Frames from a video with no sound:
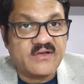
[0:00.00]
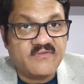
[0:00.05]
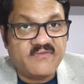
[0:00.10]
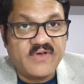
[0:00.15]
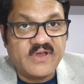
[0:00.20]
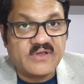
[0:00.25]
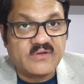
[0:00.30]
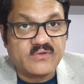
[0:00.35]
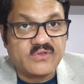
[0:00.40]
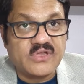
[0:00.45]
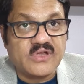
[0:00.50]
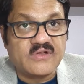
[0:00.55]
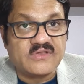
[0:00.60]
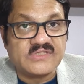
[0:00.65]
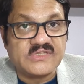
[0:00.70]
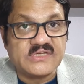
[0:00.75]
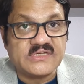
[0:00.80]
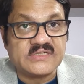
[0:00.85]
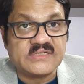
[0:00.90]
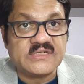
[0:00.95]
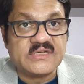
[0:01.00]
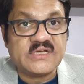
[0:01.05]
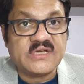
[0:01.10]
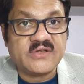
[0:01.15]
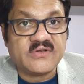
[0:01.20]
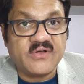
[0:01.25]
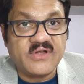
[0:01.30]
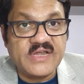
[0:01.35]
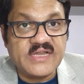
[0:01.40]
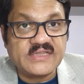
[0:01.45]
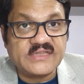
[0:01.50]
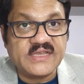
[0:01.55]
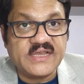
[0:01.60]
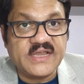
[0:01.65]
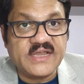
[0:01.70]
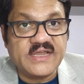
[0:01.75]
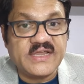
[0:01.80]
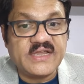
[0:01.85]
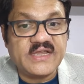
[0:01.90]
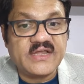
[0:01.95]
for
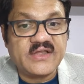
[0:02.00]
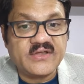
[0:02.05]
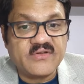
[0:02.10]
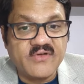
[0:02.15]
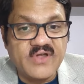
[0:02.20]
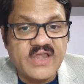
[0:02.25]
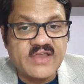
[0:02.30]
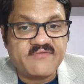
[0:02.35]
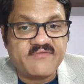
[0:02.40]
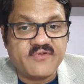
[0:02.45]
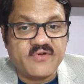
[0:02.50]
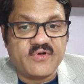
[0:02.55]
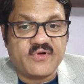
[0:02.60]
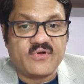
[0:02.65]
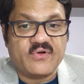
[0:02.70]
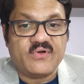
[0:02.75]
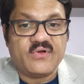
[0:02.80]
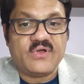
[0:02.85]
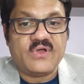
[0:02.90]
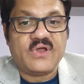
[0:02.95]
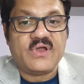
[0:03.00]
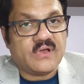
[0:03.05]
2023-24.